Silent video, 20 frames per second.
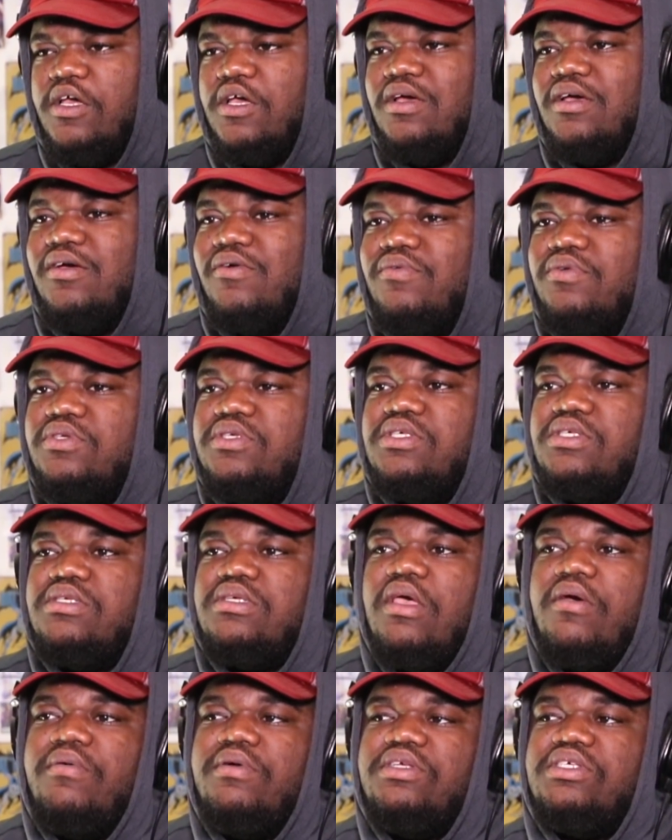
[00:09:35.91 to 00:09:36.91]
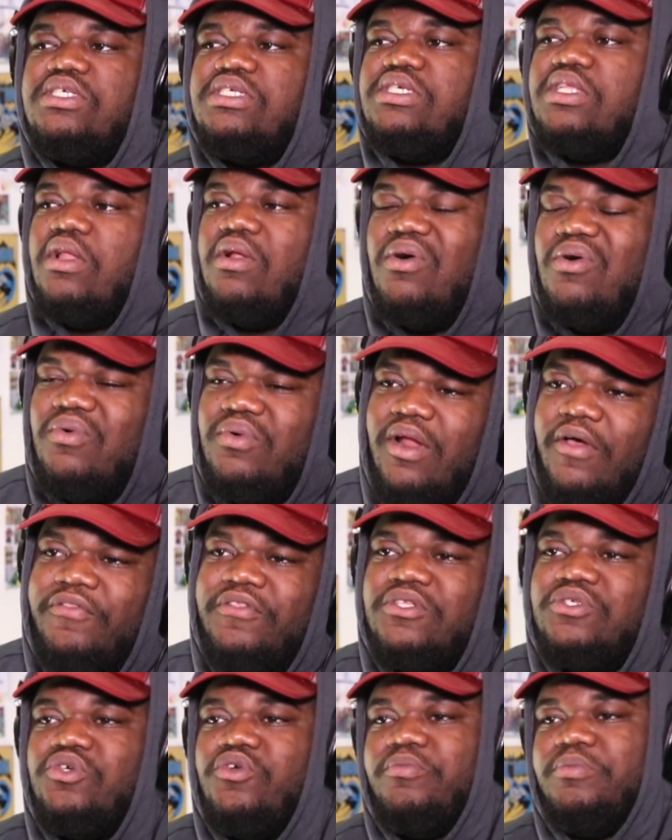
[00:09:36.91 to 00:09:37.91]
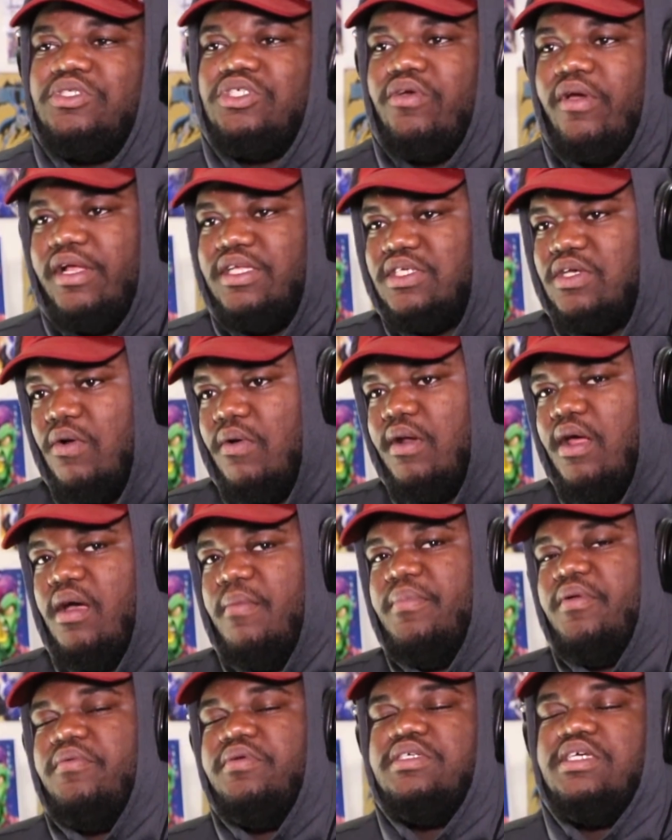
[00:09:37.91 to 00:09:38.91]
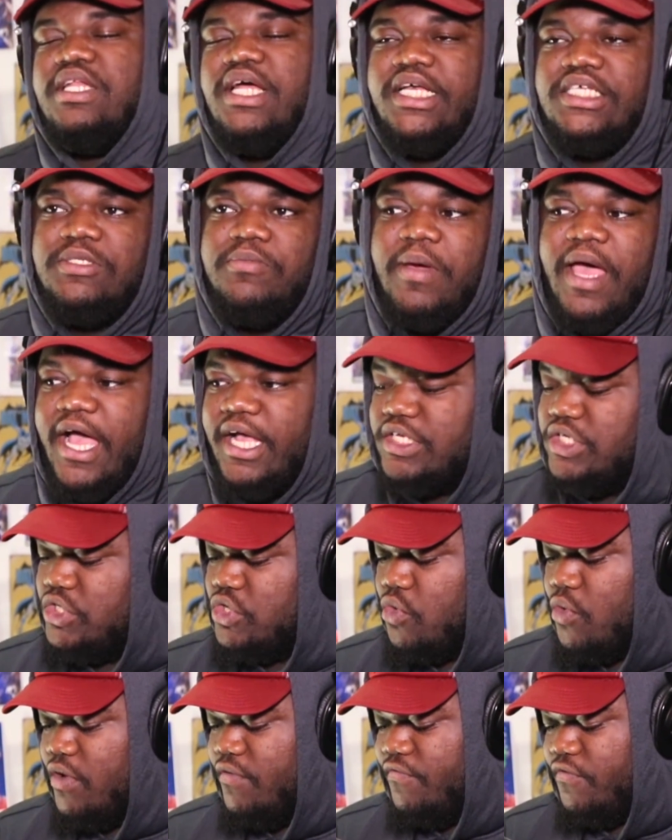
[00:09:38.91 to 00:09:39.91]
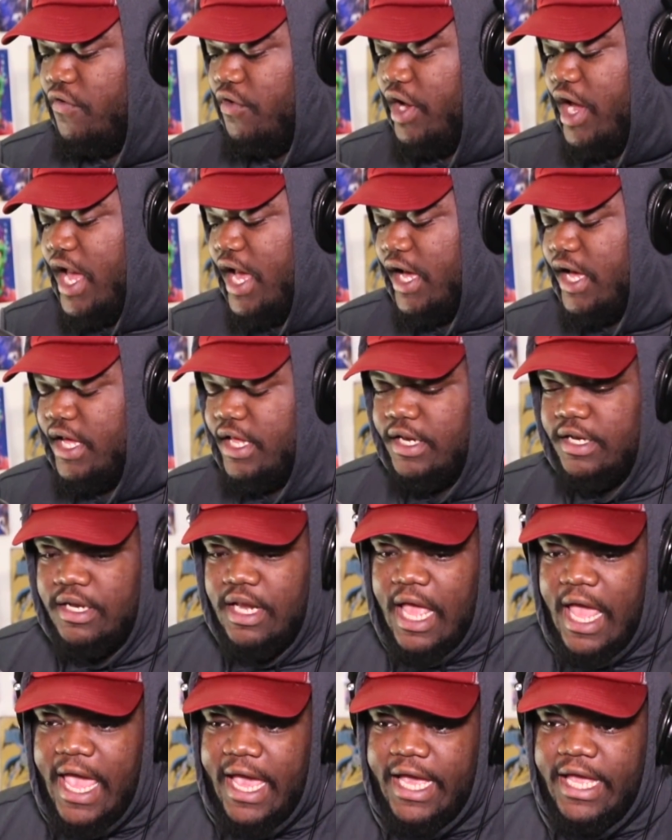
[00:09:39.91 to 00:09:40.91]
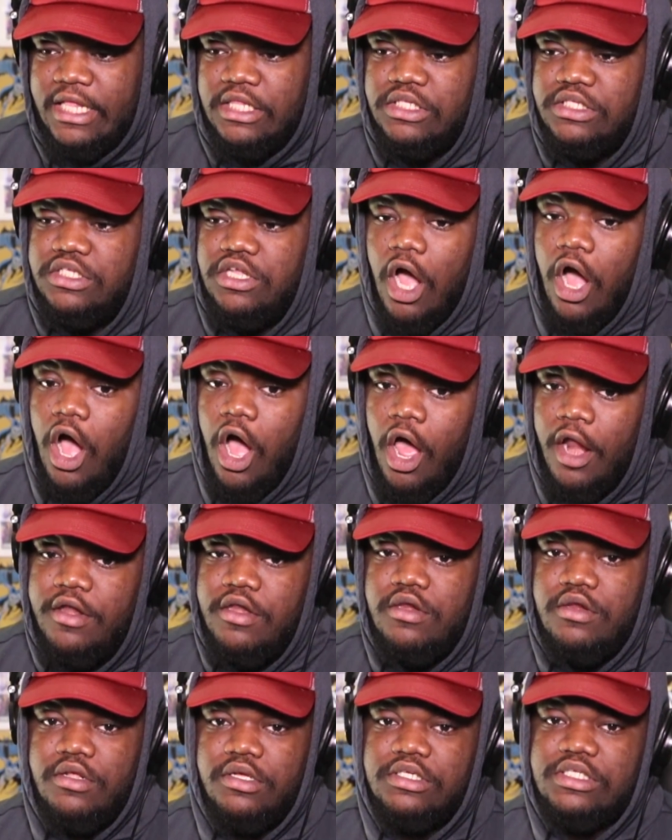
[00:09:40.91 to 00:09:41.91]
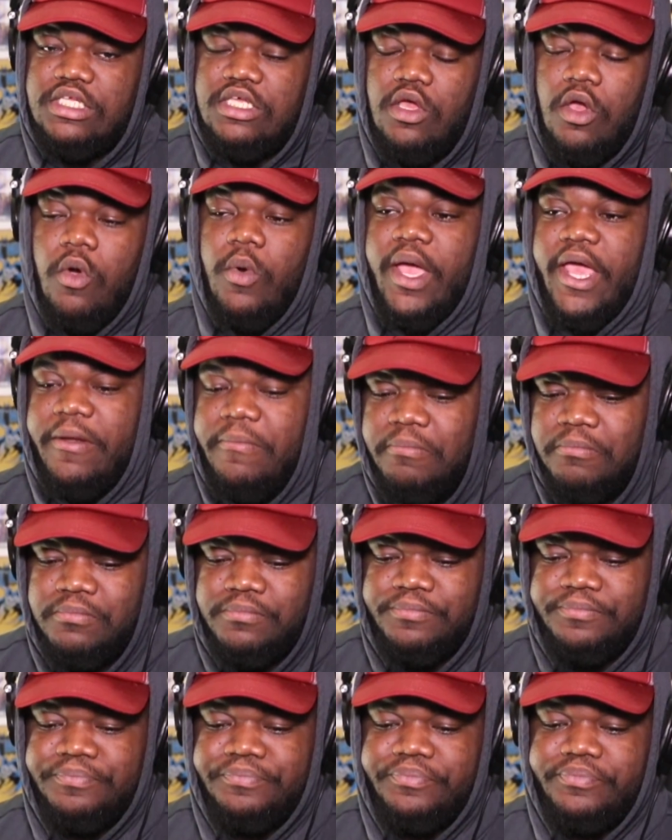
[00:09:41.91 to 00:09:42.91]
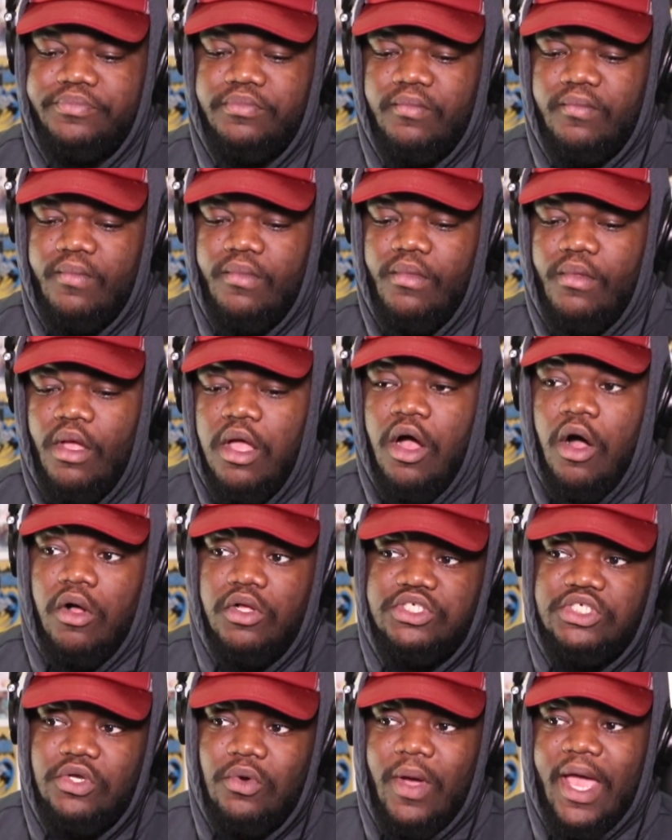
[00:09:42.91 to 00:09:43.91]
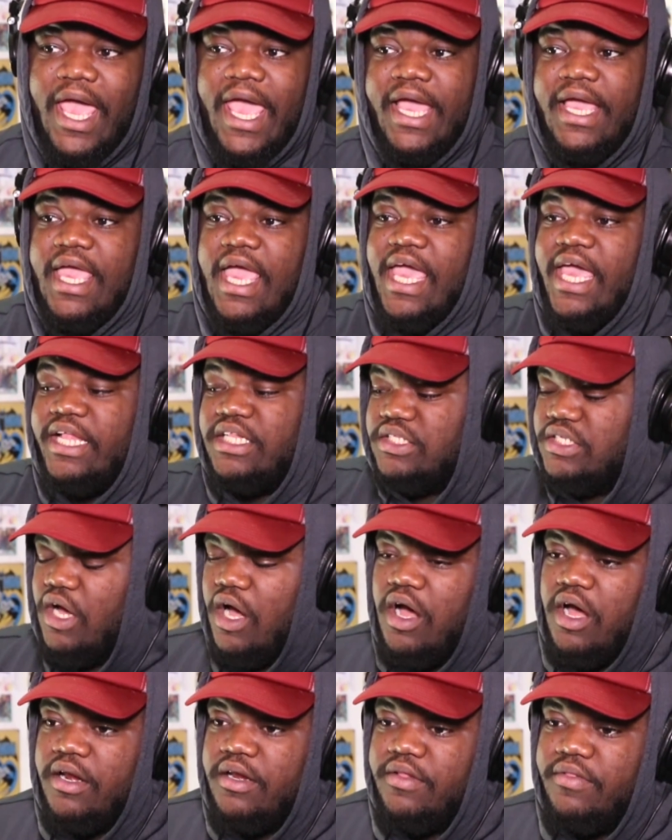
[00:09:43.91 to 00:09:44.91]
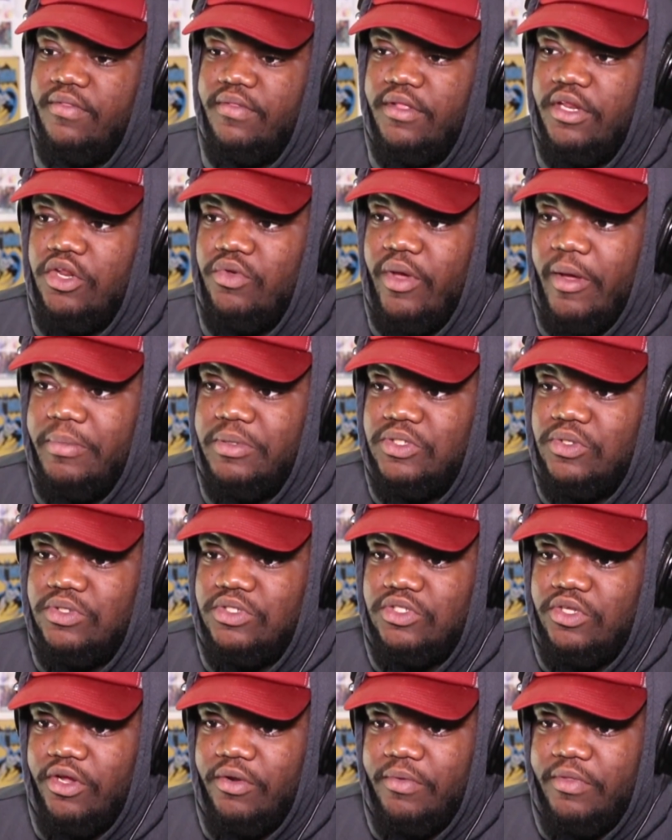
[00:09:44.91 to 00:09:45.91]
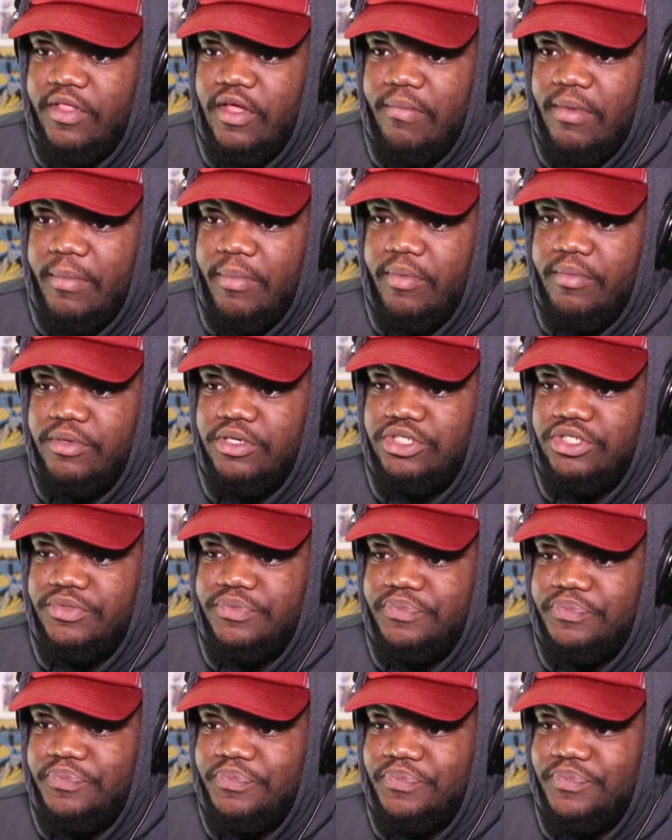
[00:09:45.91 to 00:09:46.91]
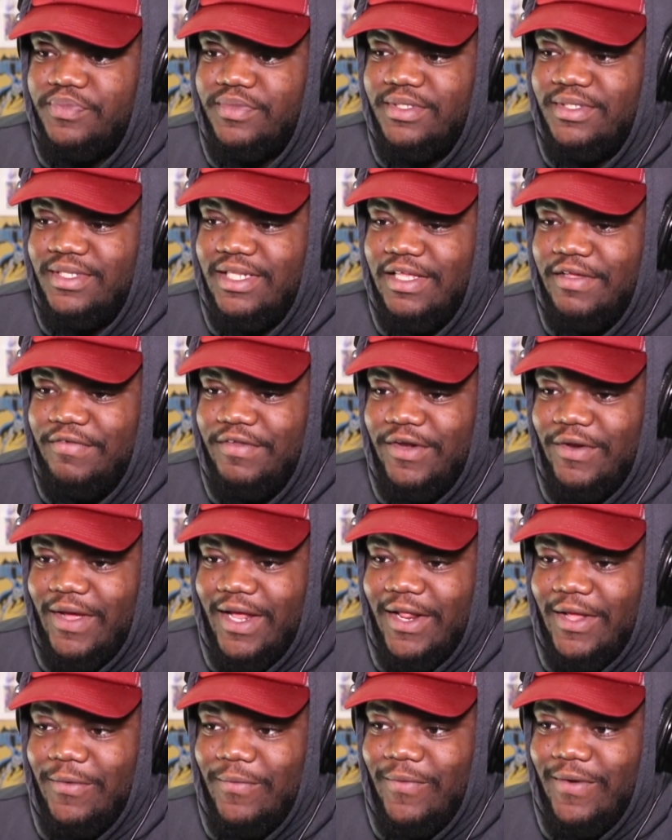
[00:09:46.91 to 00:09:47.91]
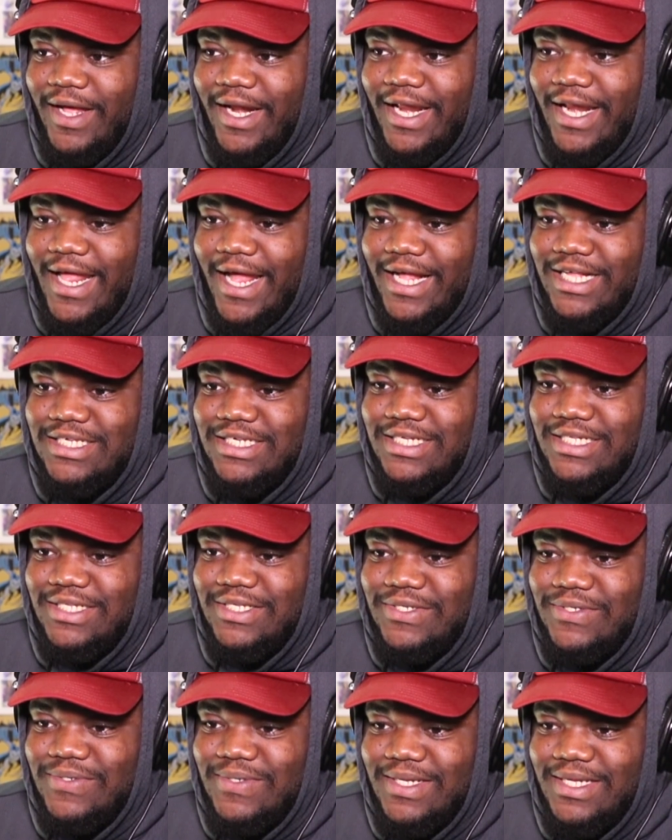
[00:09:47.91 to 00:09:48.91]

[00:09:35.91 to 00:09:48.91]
It was slow, nothing too much crazy going on, but it was a nice backstory for Hank and Don, D-O-N. Also, Hank and Don, the new episode started without my permission, even though I didn't ask it to.